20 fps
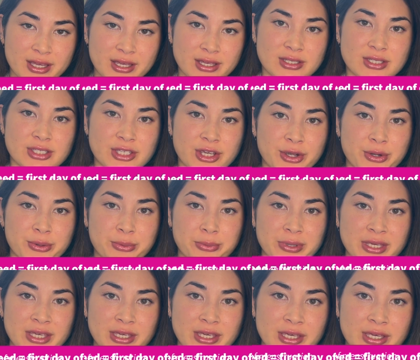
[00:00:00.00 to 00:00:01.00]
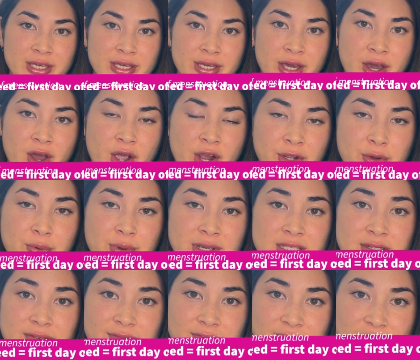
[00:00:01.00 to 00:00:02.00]
So we are going
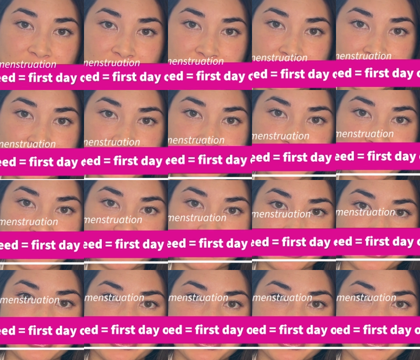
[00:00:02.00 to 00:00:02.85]
to feel